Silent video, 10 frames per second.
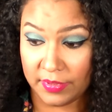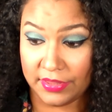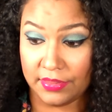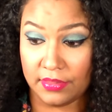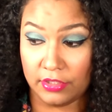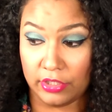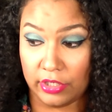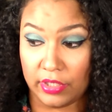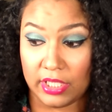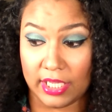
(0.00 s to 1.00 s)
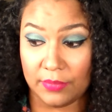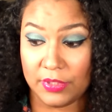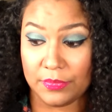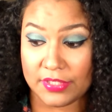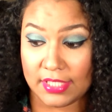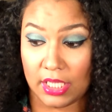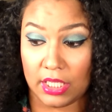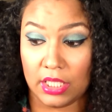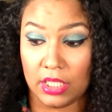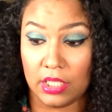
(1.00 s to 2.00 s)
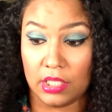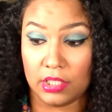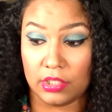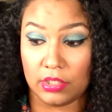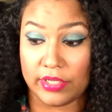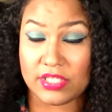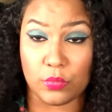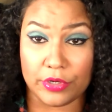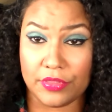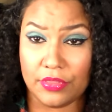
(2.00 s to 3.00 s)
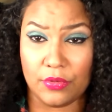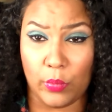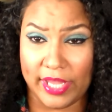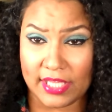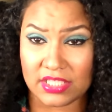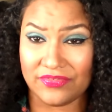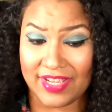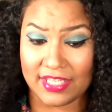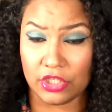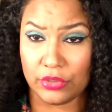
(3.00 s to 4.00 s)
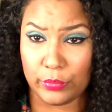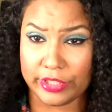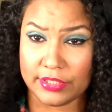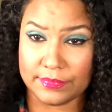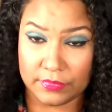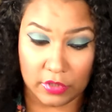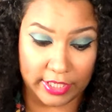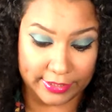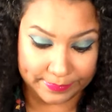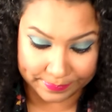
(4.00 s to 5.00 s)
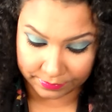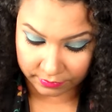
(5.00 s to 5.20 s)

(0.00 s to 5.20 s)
But you know, a lot of people say, you know, it's worth the wait to find a good one. Okay?